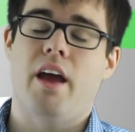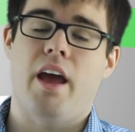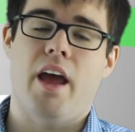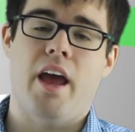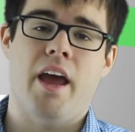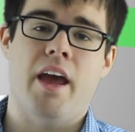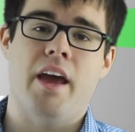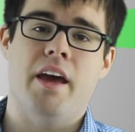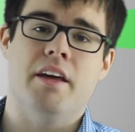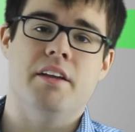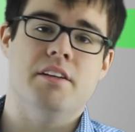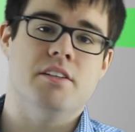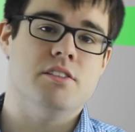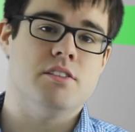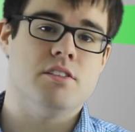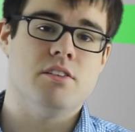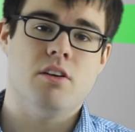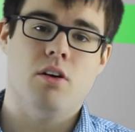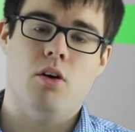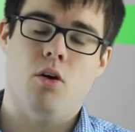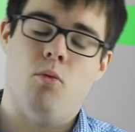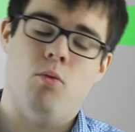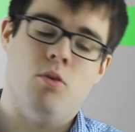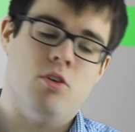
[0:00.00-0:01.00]
and
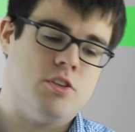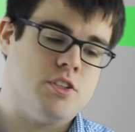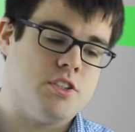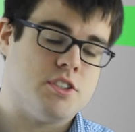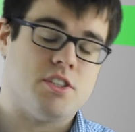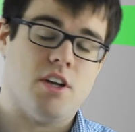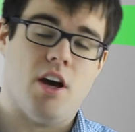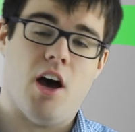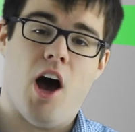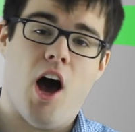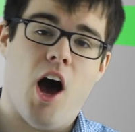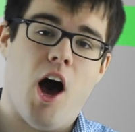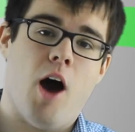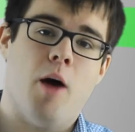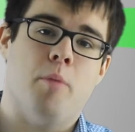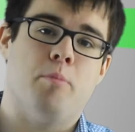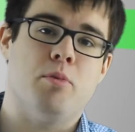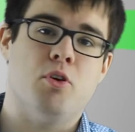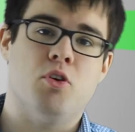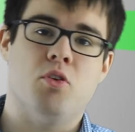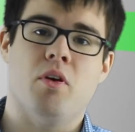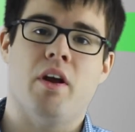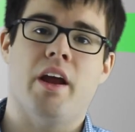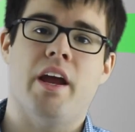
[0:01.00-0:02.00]
will just
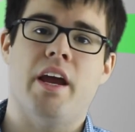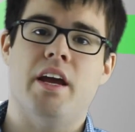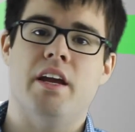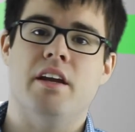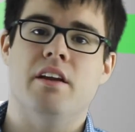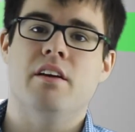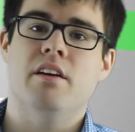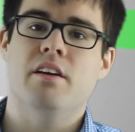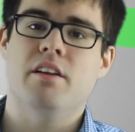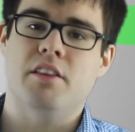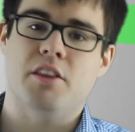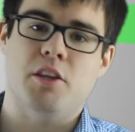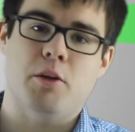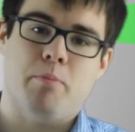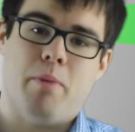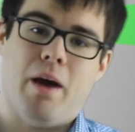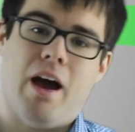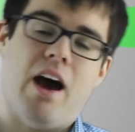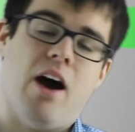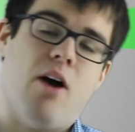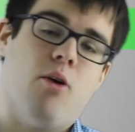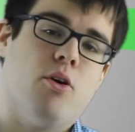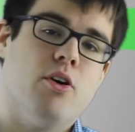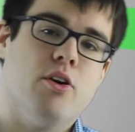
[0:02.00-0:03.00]
upgrade the
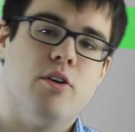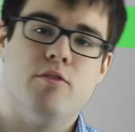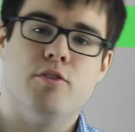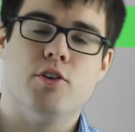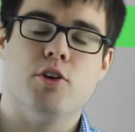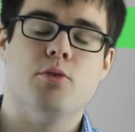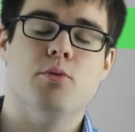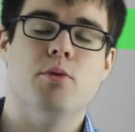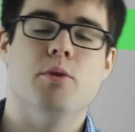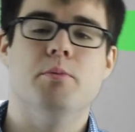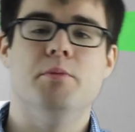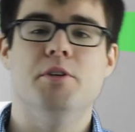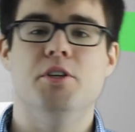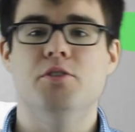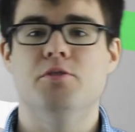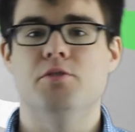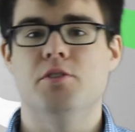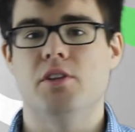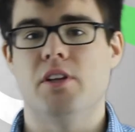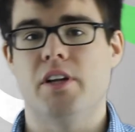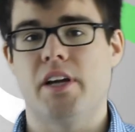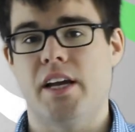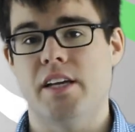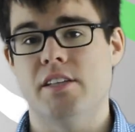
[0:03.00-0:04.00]
power of your
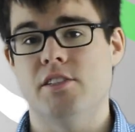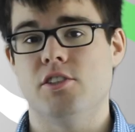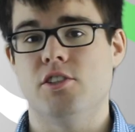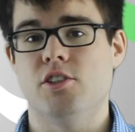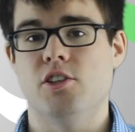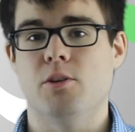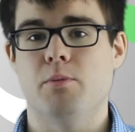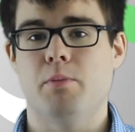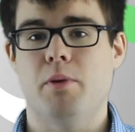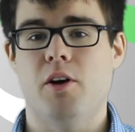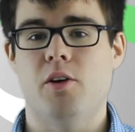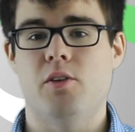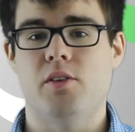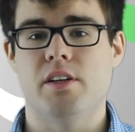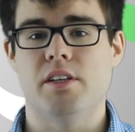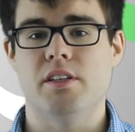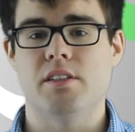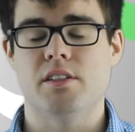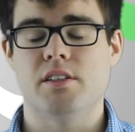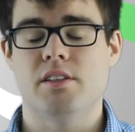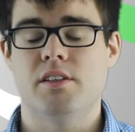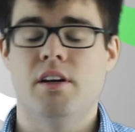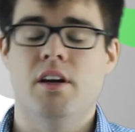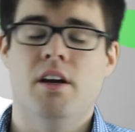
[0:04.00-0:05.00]
removal against your opponent.